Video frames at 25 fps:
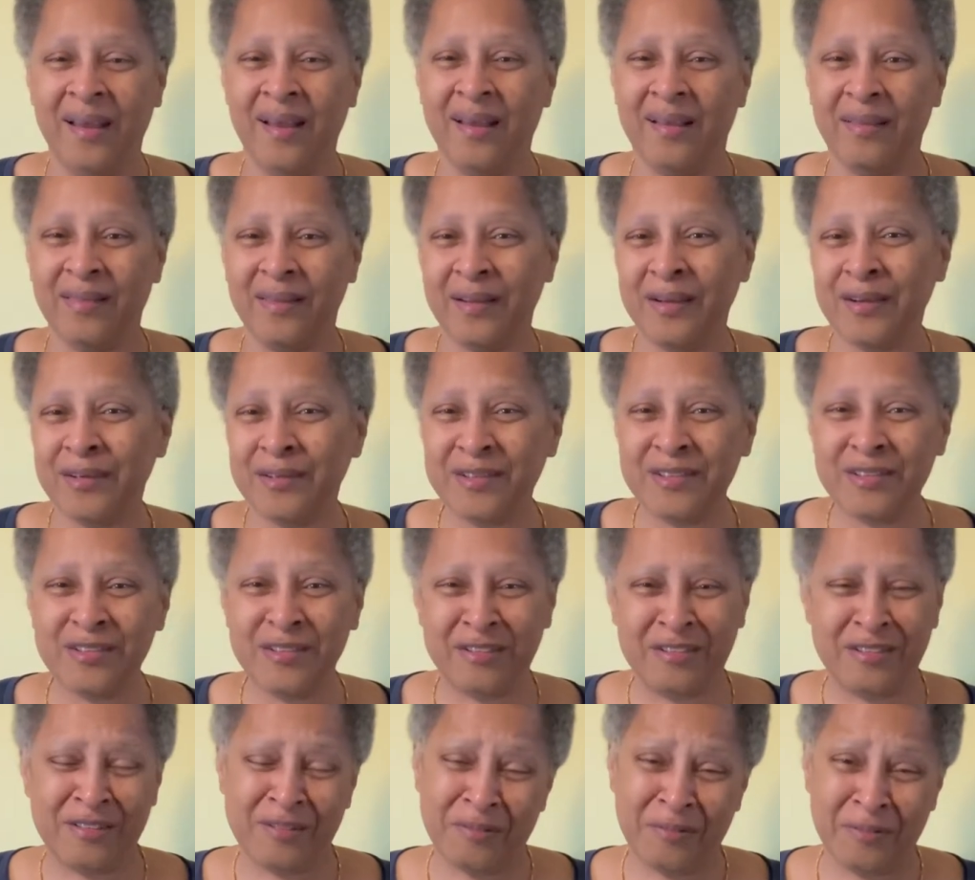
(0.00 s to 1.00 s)

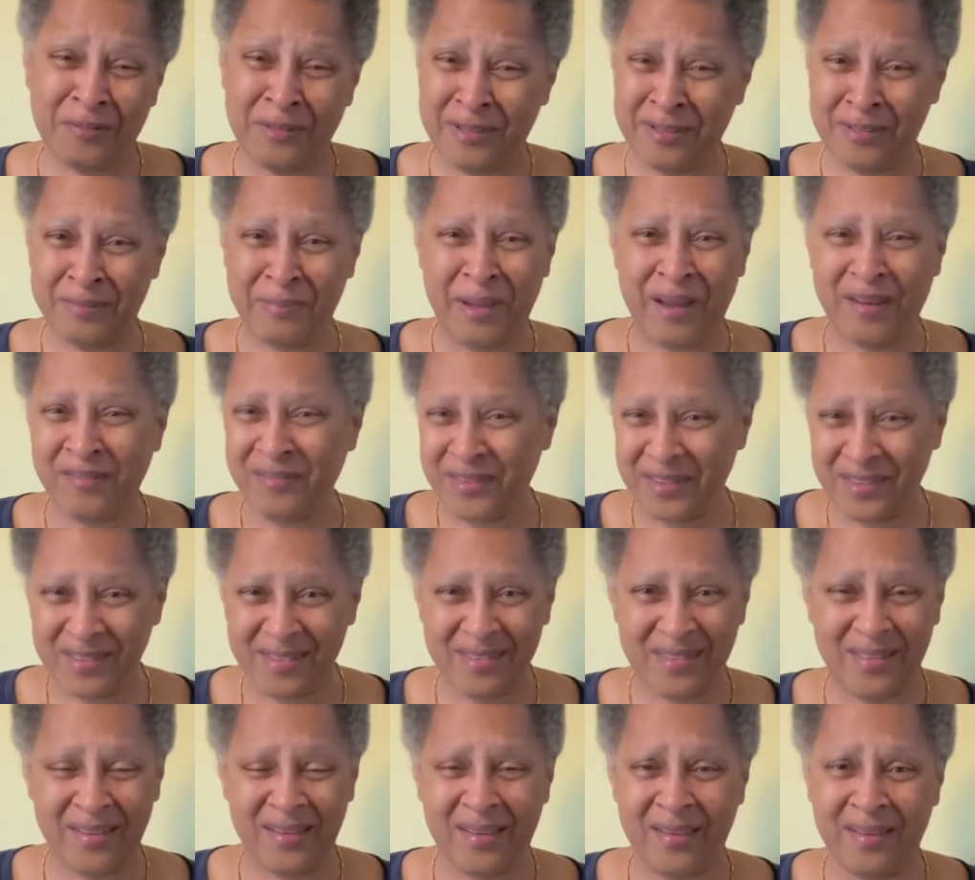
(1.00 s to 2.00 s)
Licorice was my
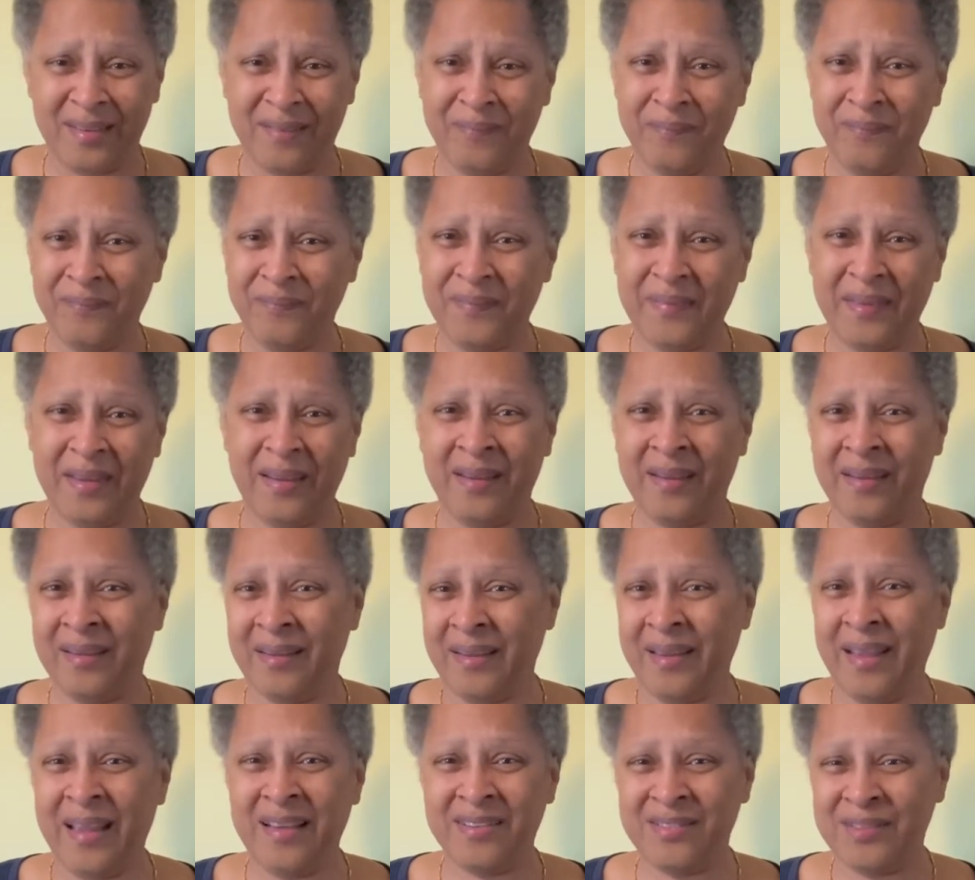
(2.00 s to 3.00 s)
first thing.
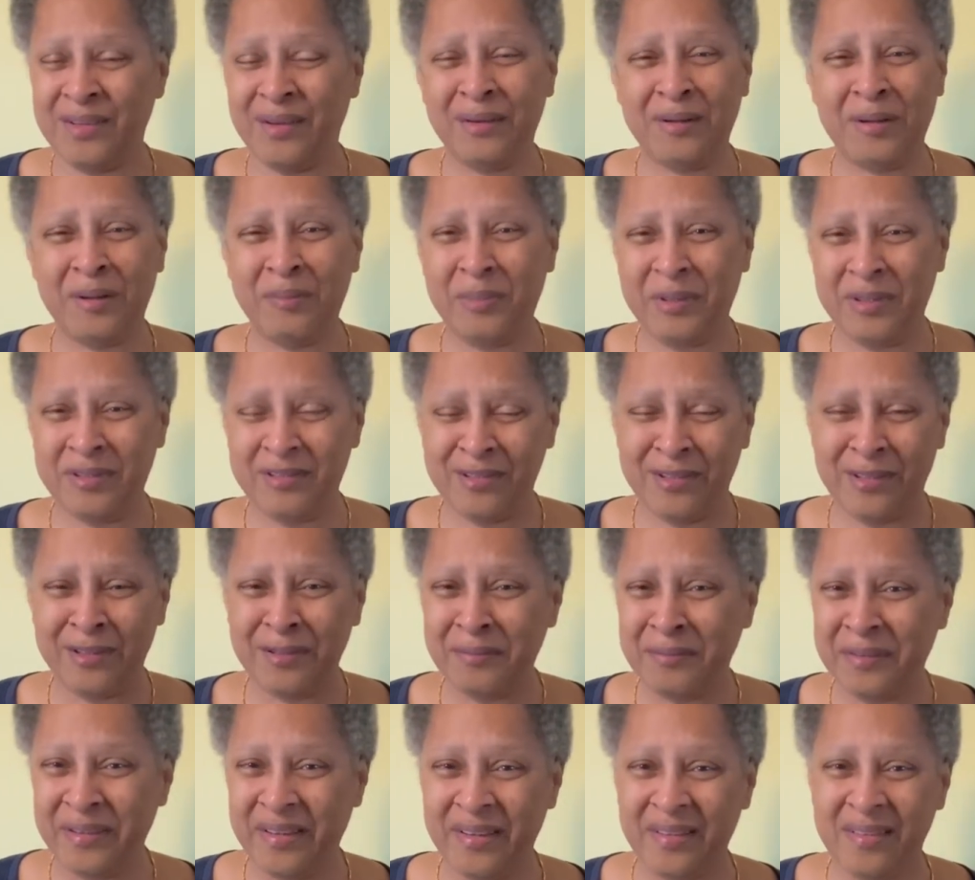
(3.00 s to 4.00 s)
It showed up in 2
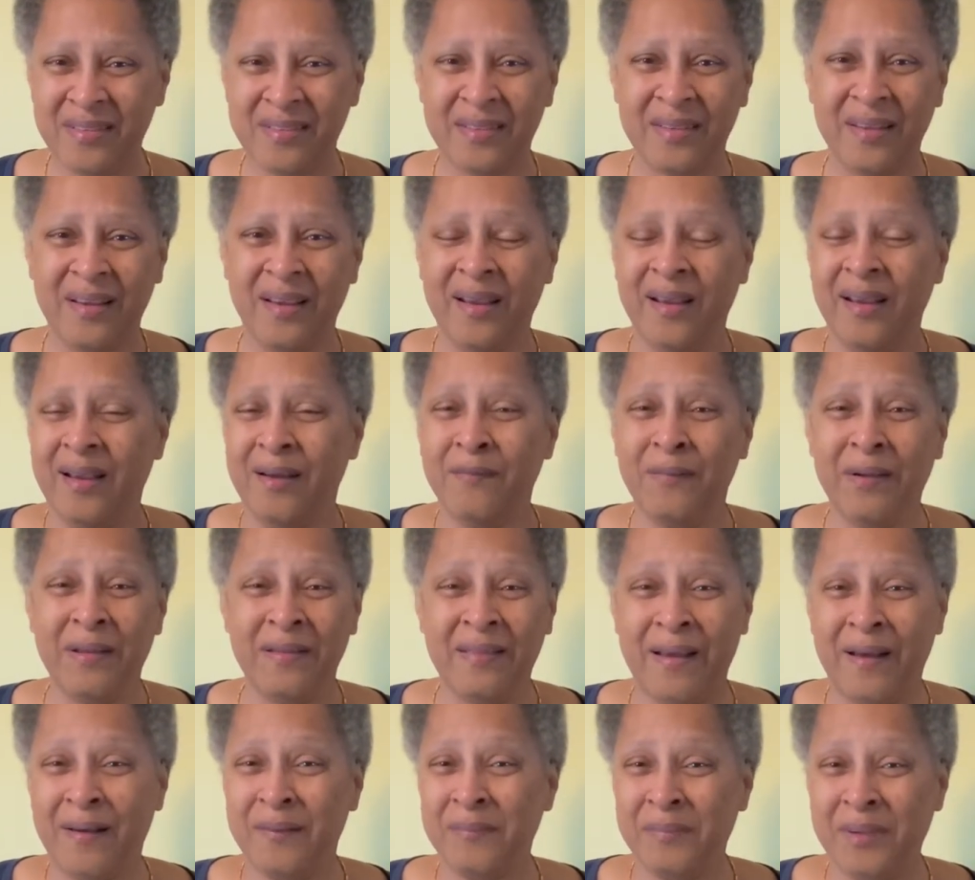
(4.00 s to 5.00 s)
weeks
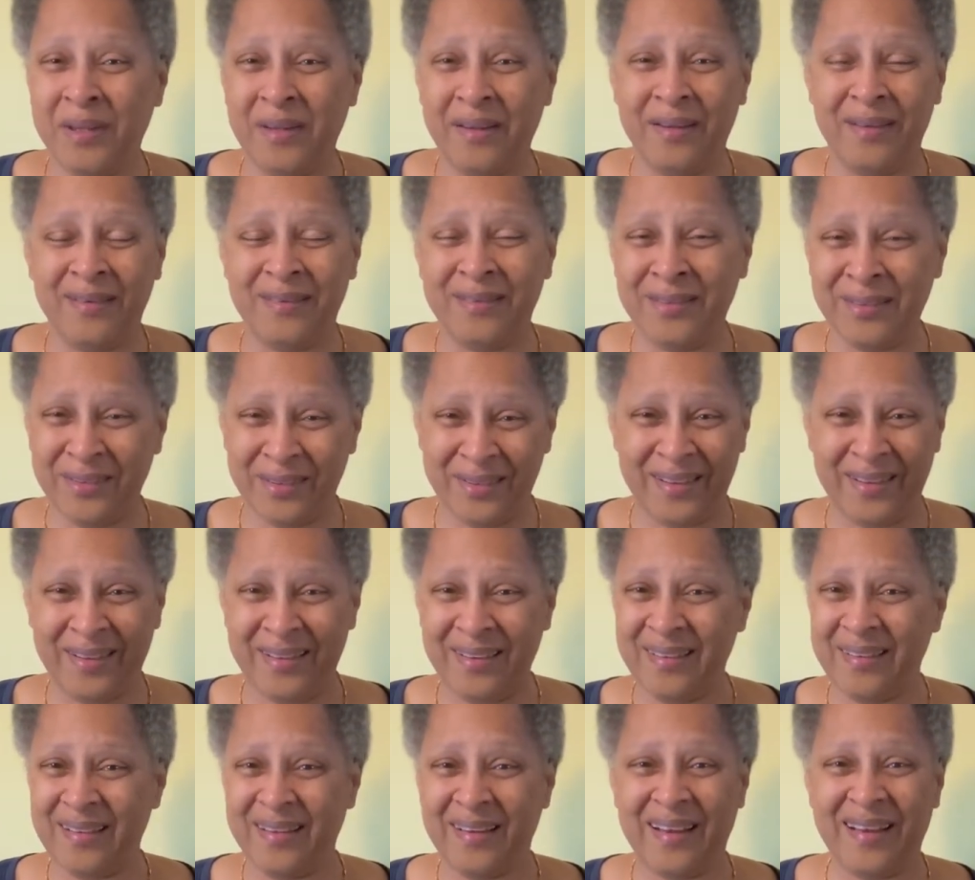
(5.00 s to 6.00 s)
without me doing
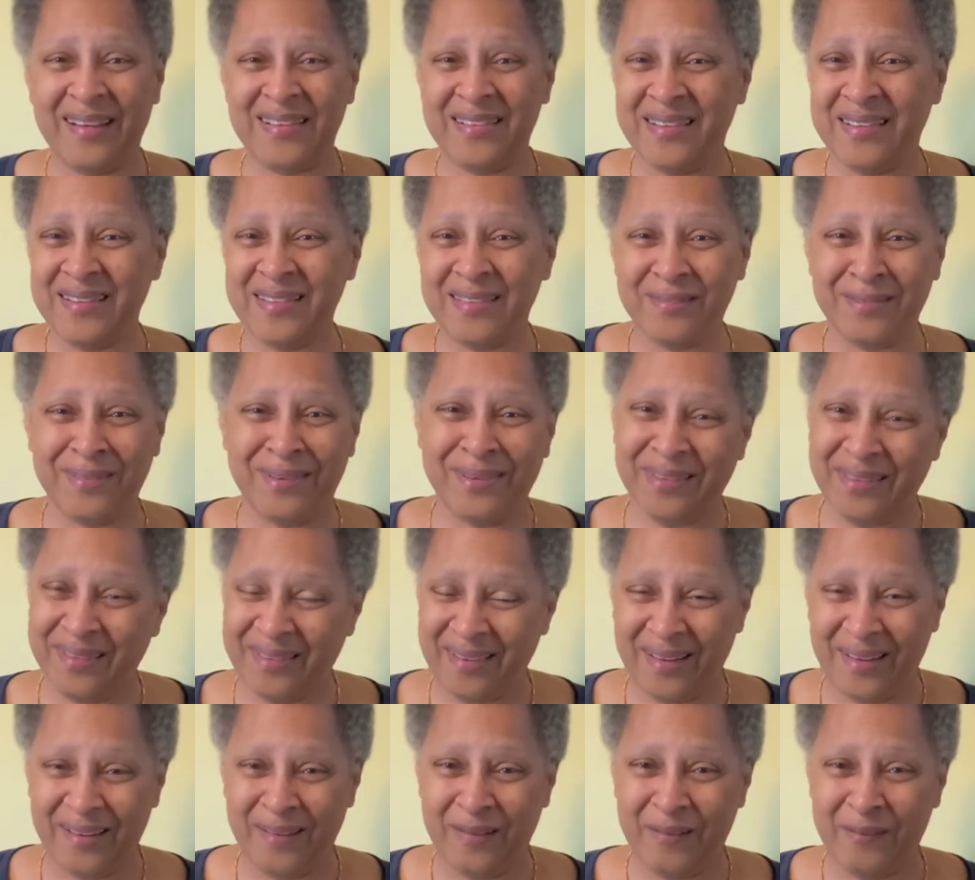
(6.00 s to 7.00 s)
anything. I just wrote it
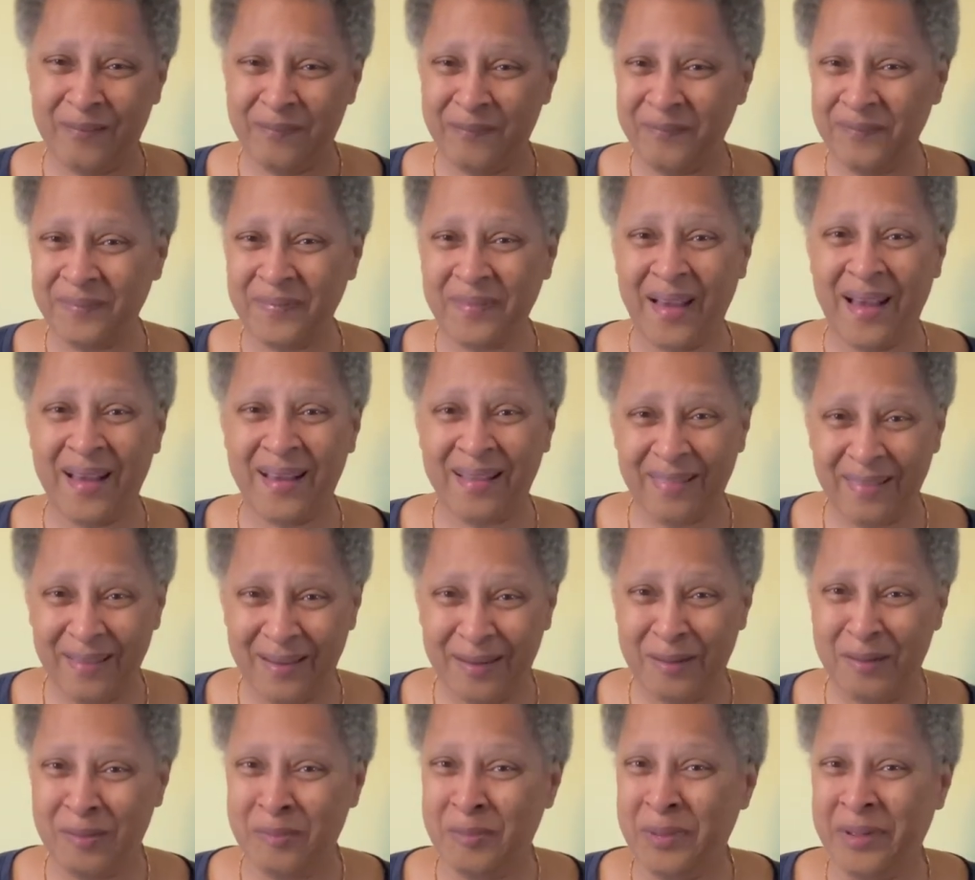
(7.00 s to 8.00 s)
down. I let
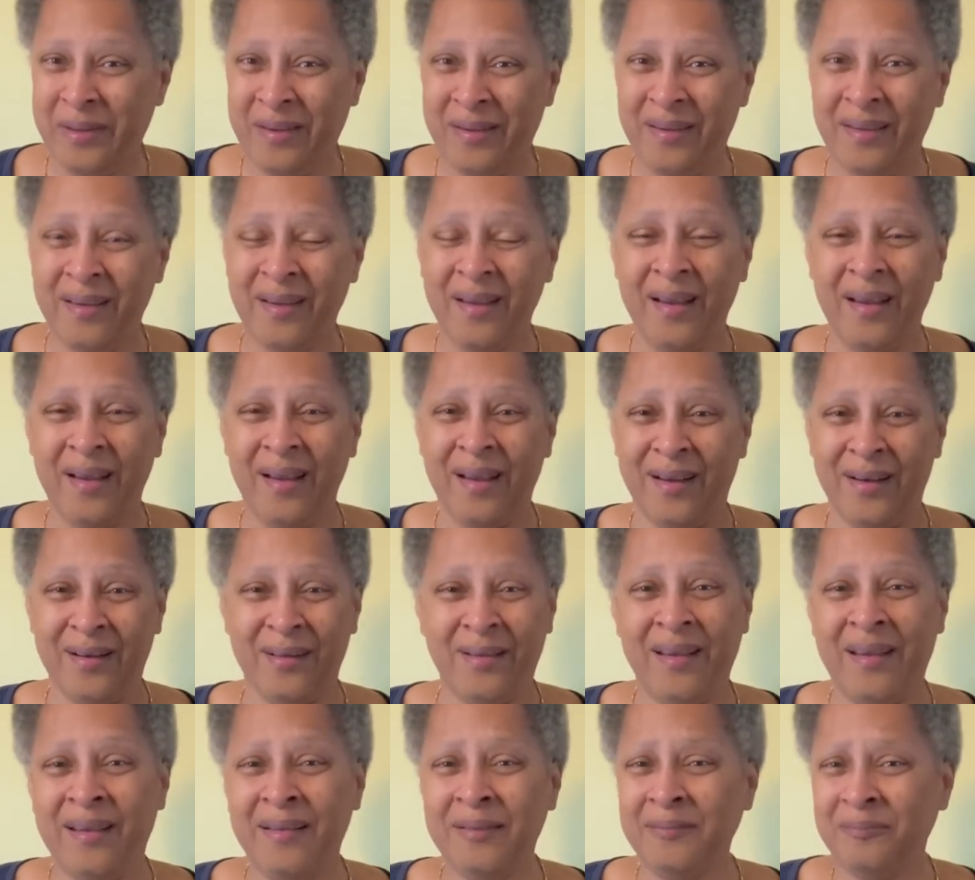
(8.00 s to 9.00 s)
it be,
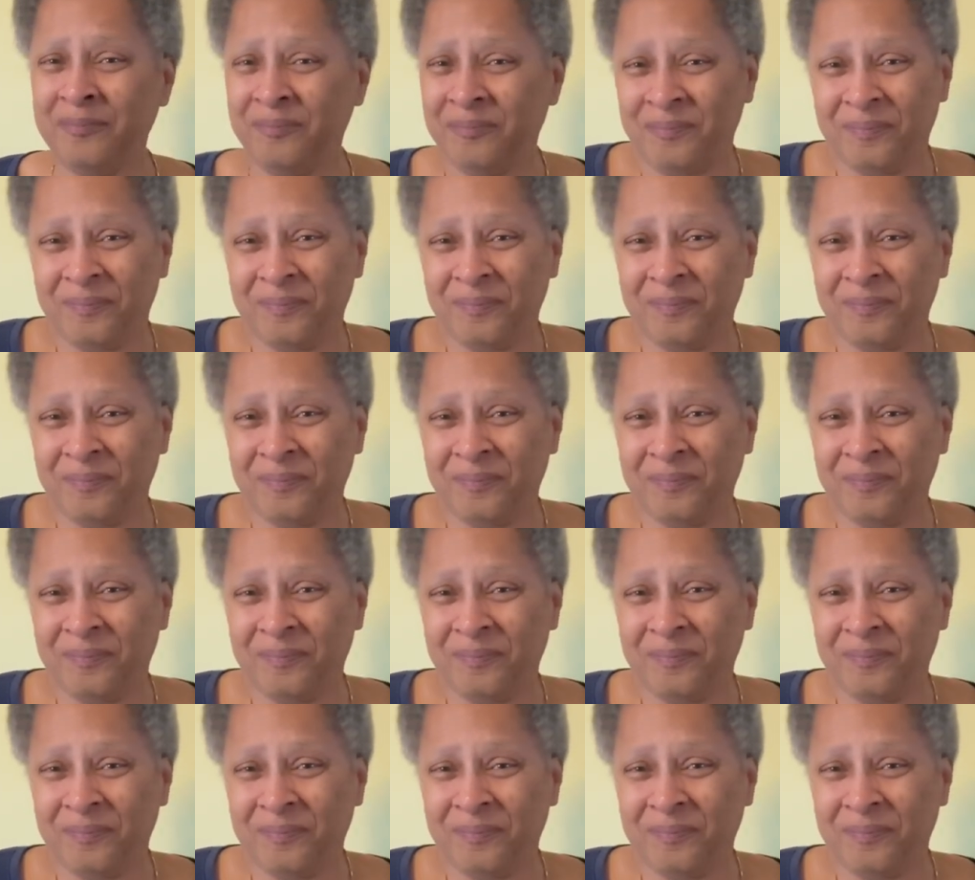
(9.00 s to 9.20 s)
okay?